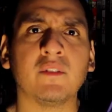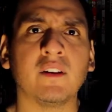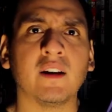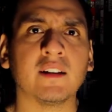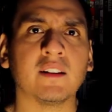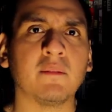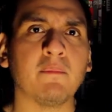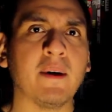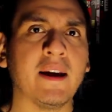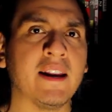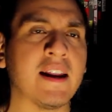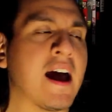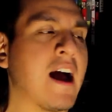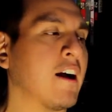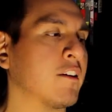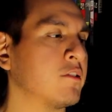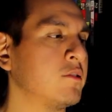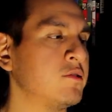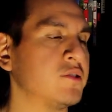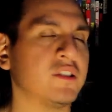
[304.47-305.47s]
of like the main
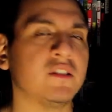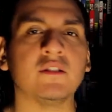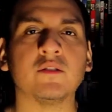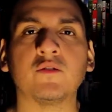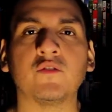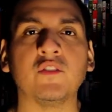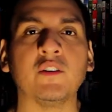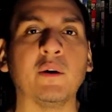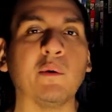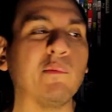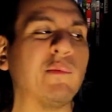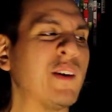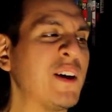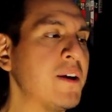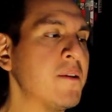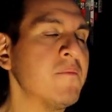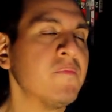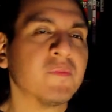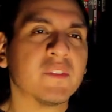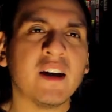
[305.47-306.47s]
actors in this film.
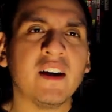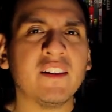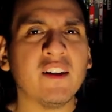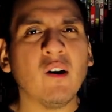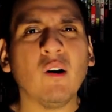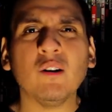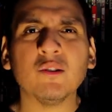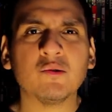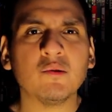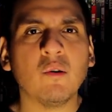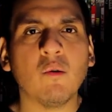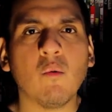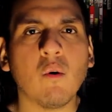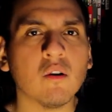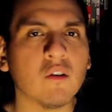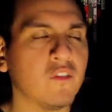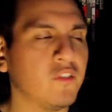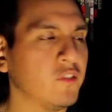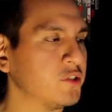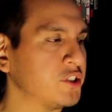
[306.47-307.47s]
And they all do a
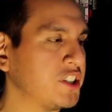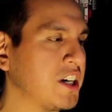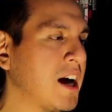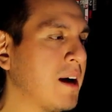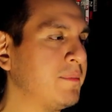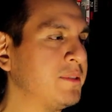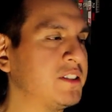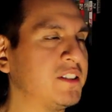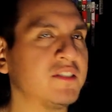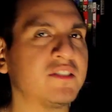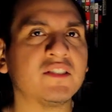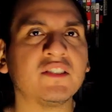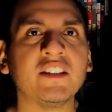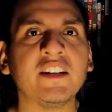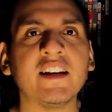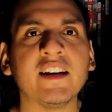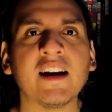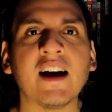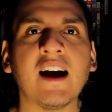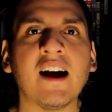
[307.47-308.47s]
wonderful job. It's just
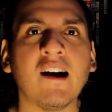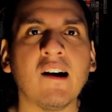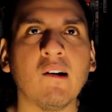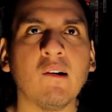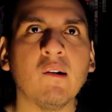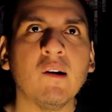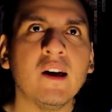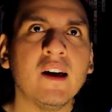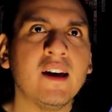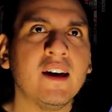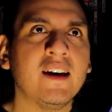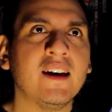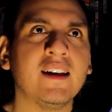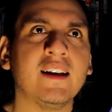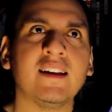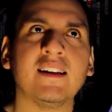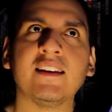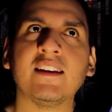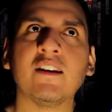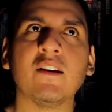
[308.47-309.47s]
seeing how,
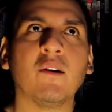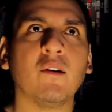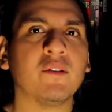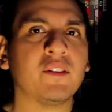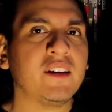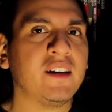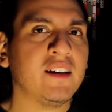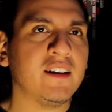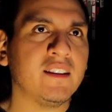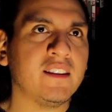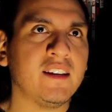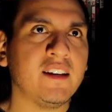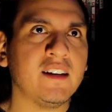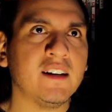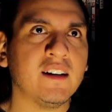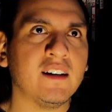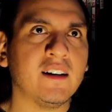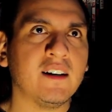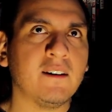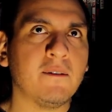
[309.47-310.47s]
you know, the
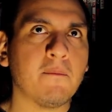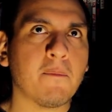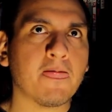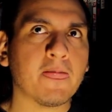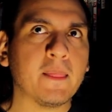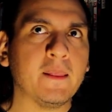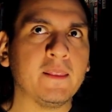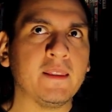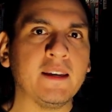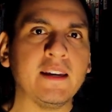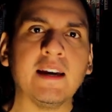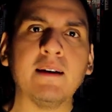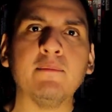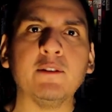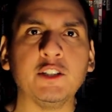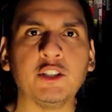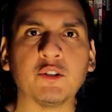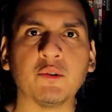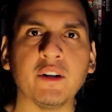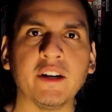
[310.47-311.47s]

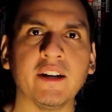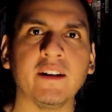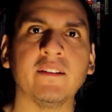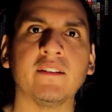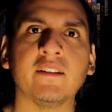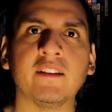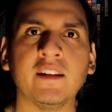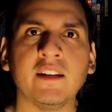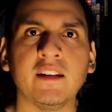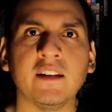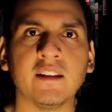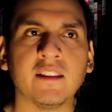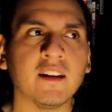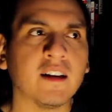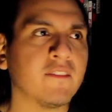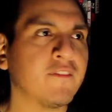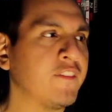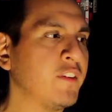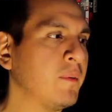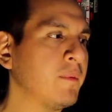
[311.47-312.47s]
imagery,
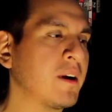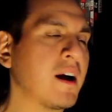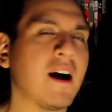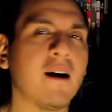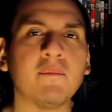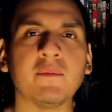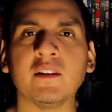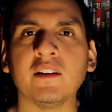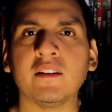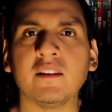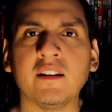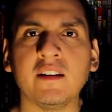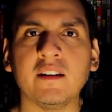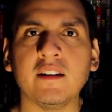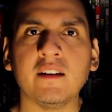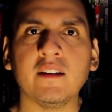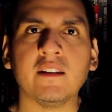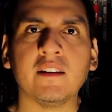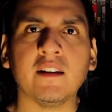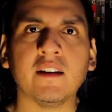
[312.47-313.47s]

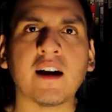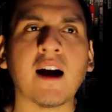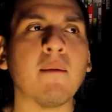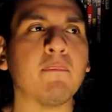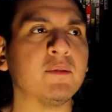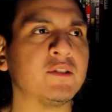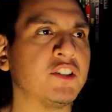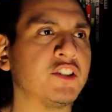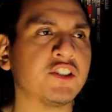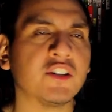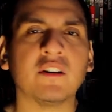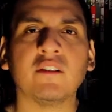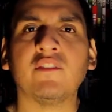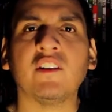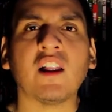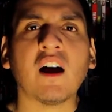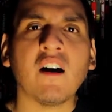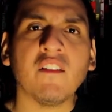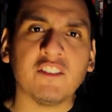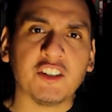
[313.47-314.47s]
the composition of
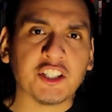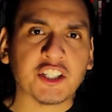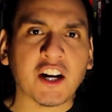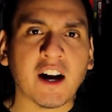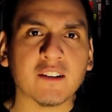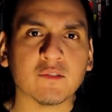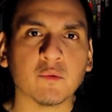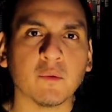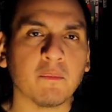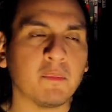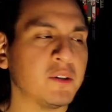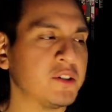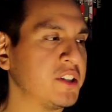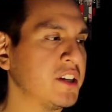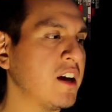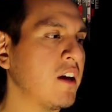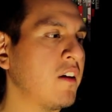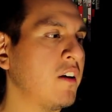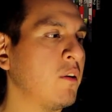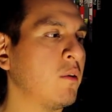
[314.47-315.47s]
a lot of the shots were put
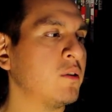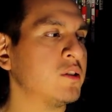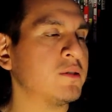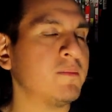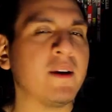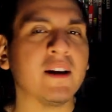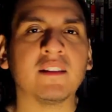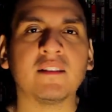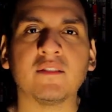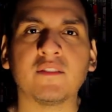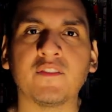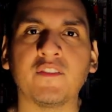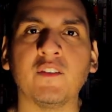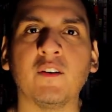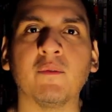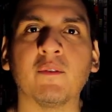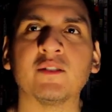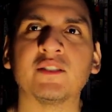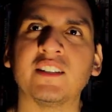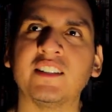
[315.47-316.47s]
together in order to make this
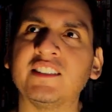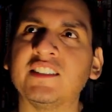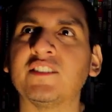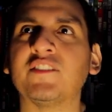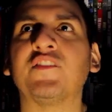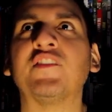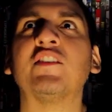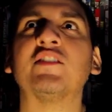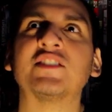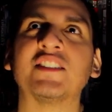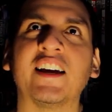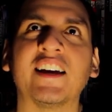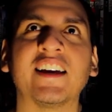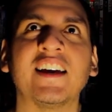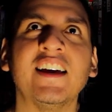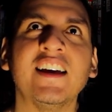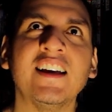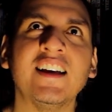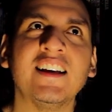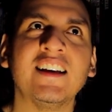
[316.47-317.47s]
film. Because it just feels like,